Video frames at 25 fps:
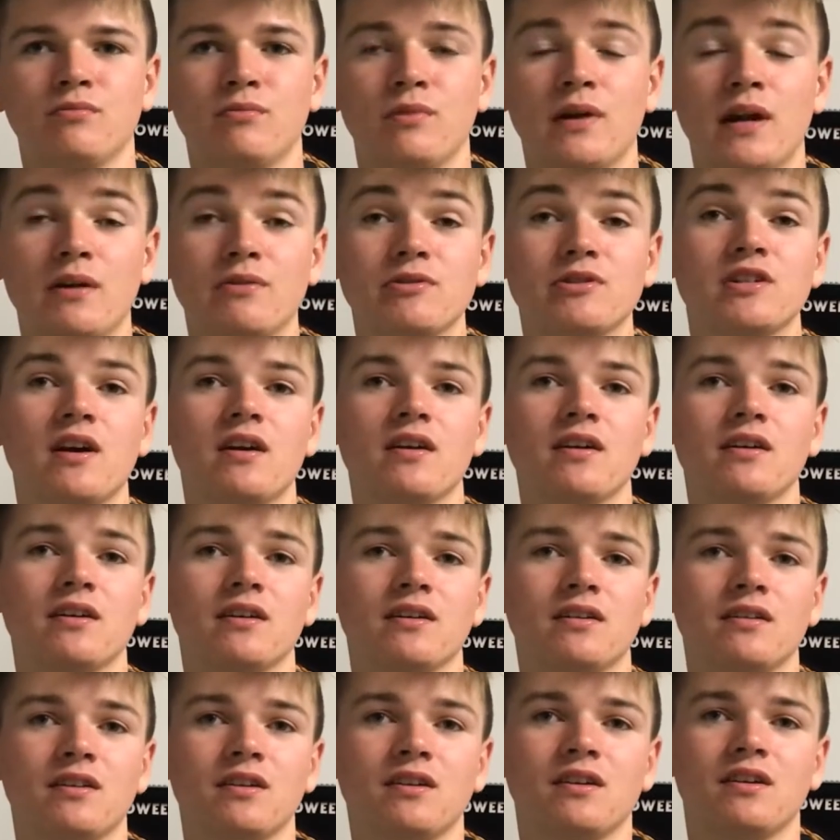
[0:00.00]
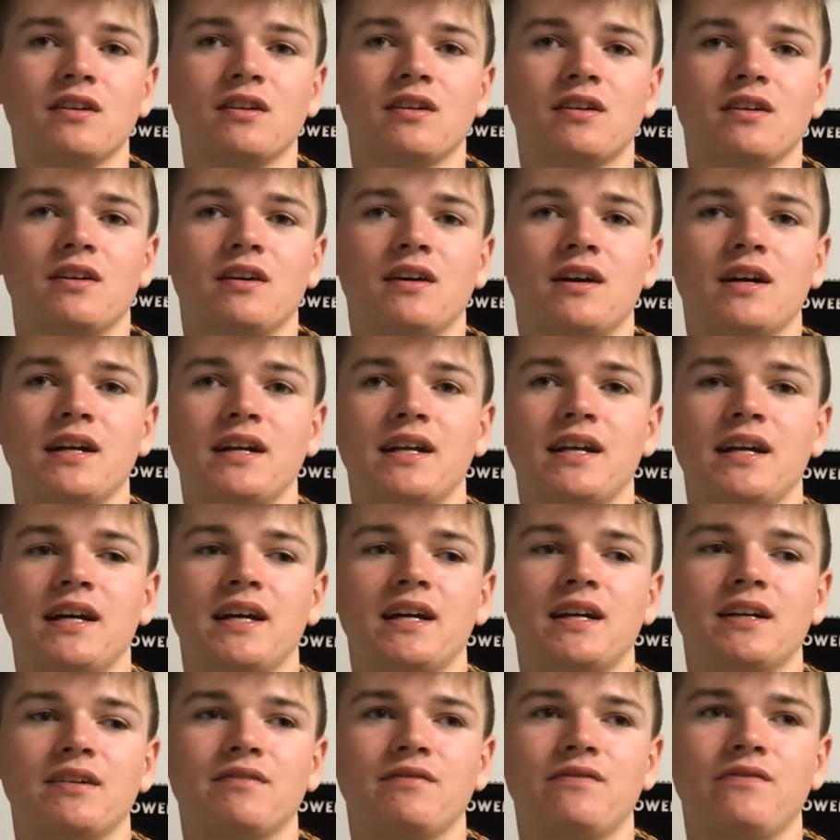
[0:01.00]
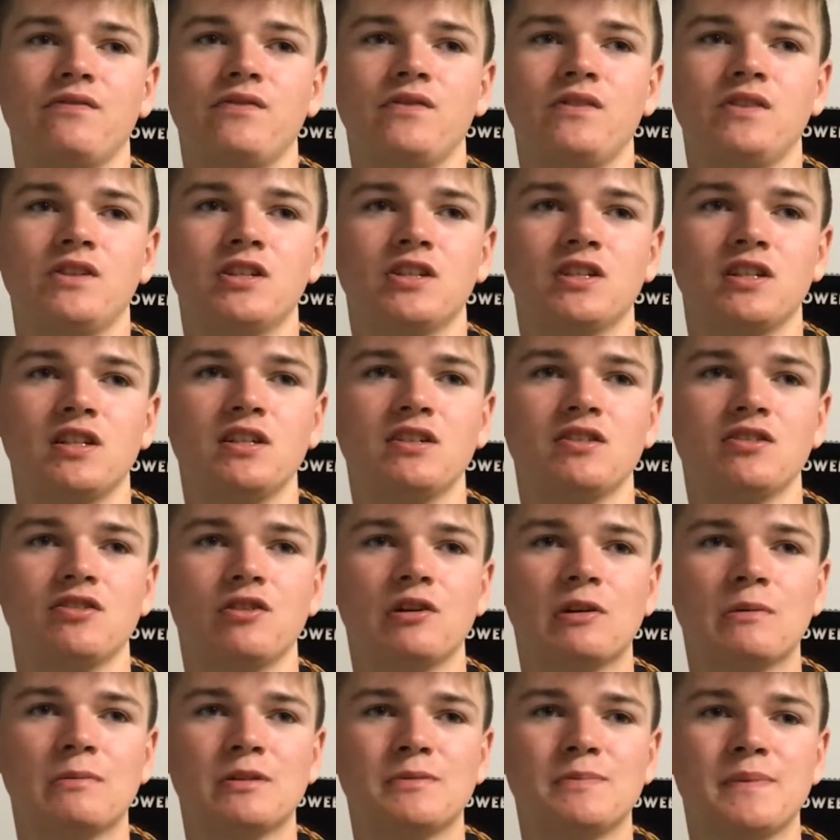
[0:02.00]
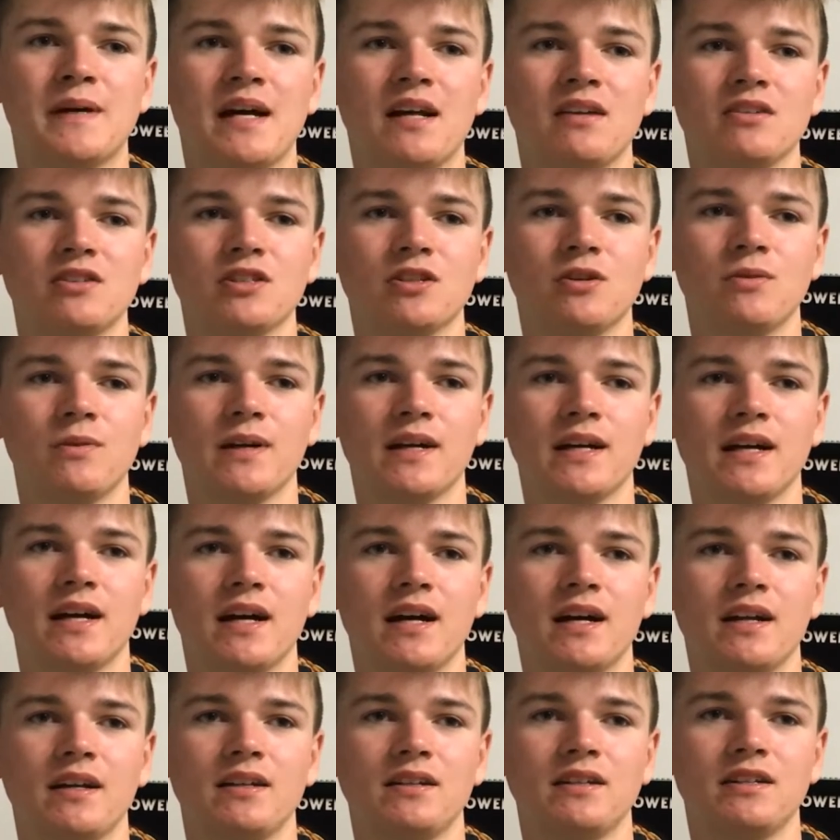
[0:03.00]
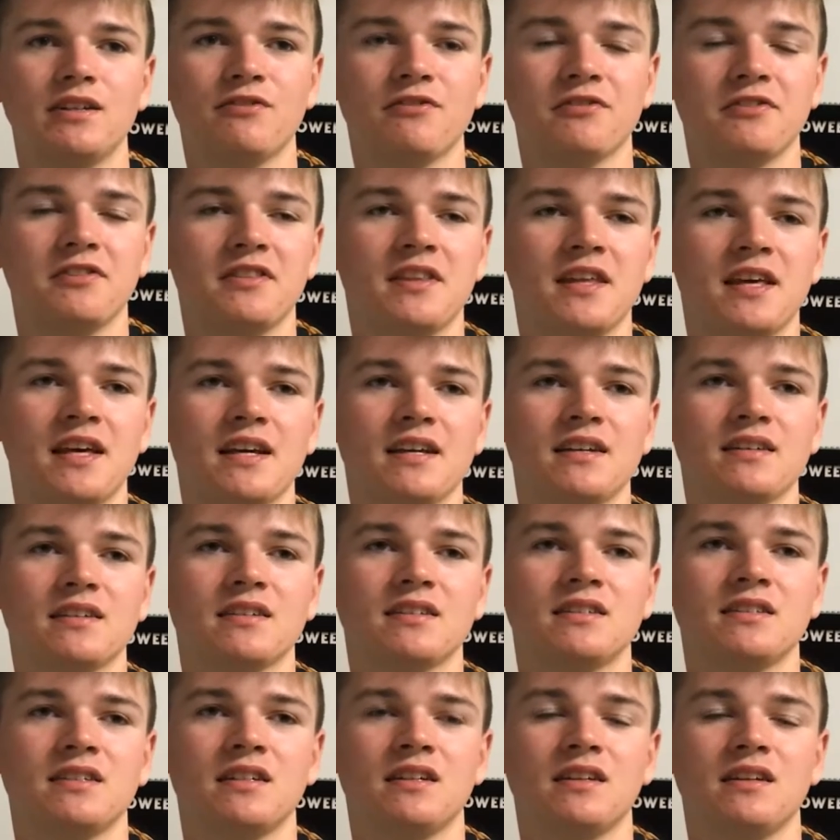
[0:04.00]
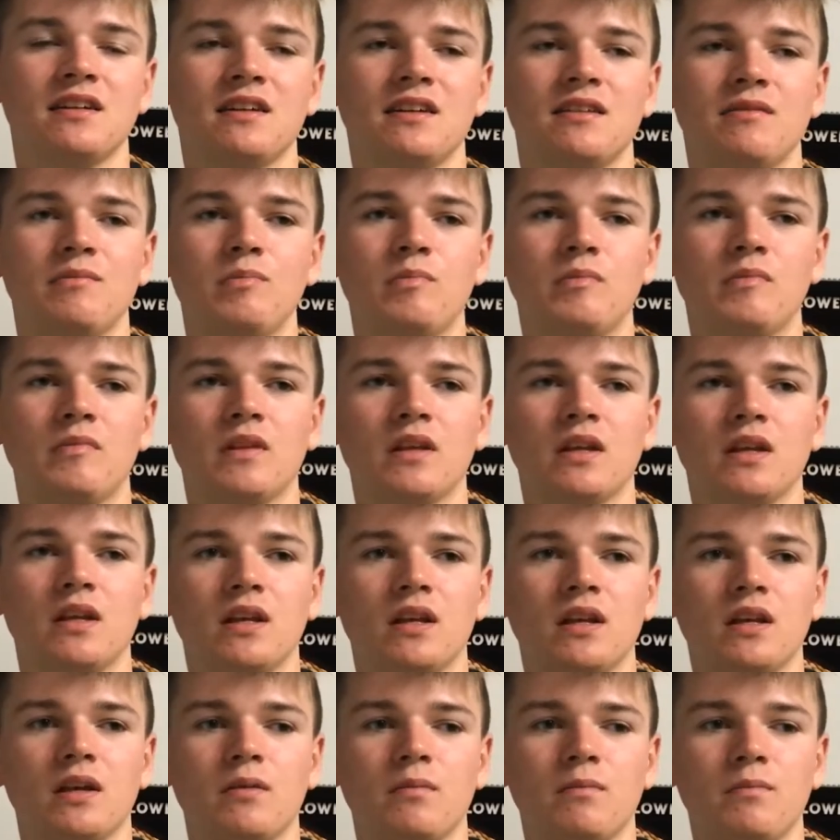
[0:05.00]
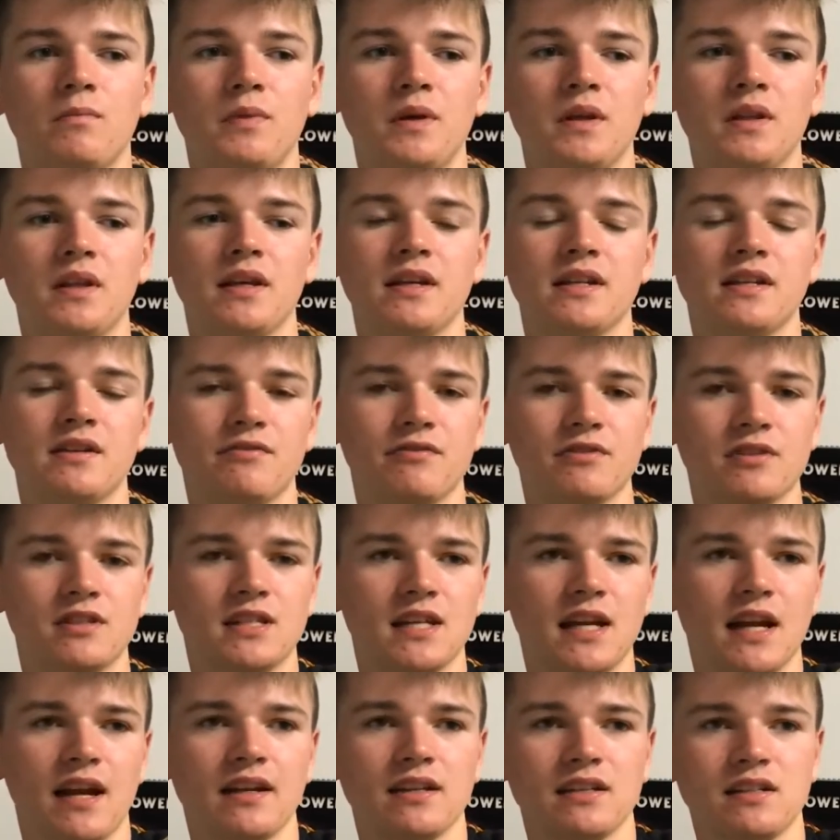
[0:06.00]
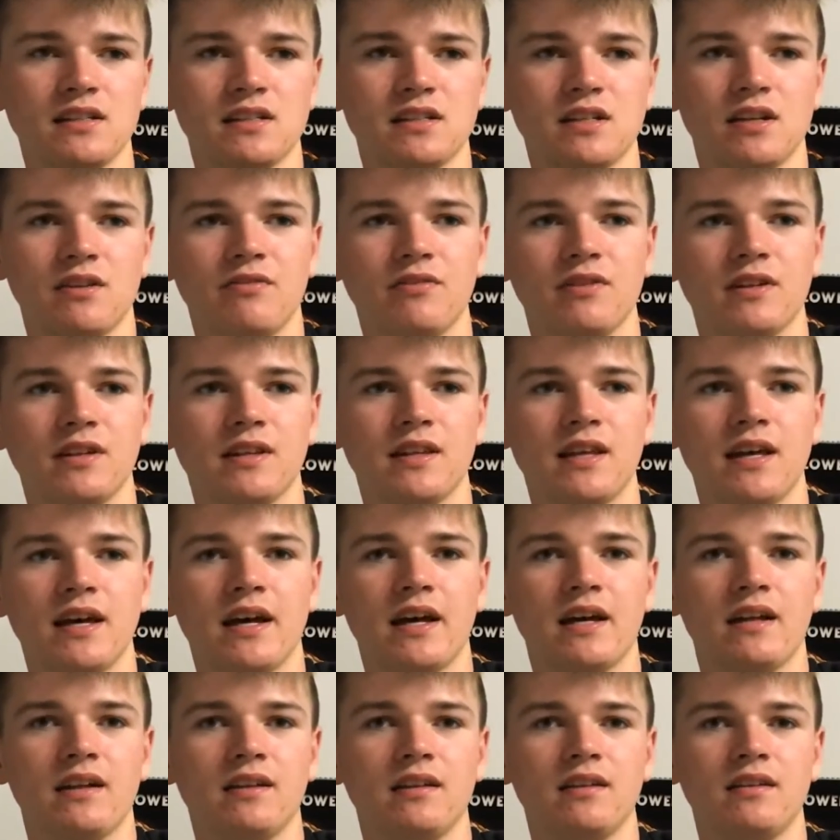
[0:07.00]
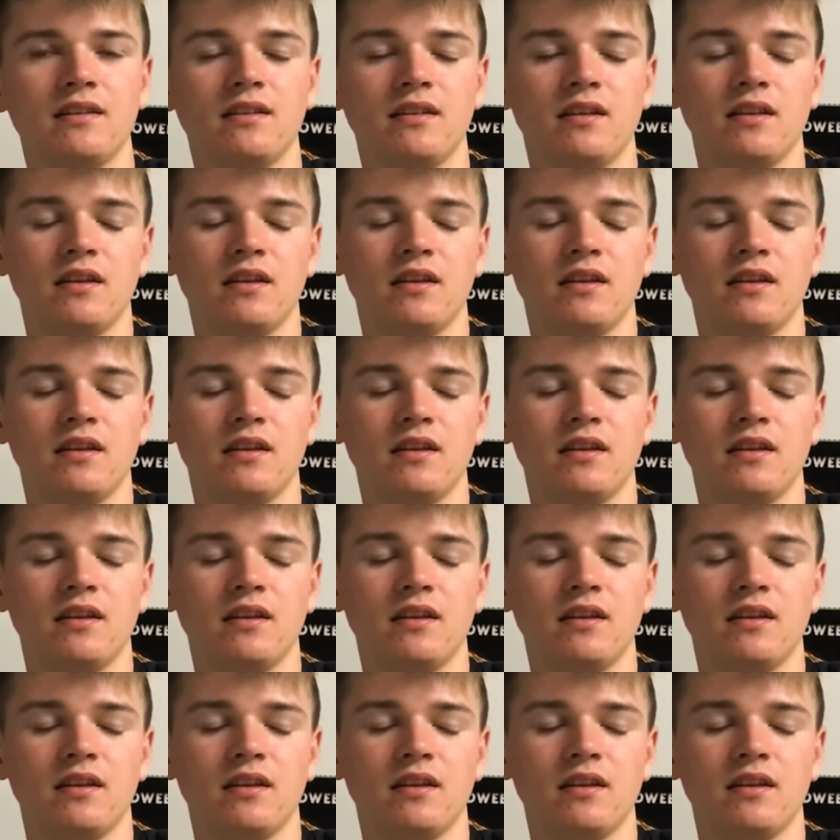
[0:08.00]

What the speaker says: when I was younger, I'd have just these enormous battles going on and different things, and it'd be like different settings and stuff like that.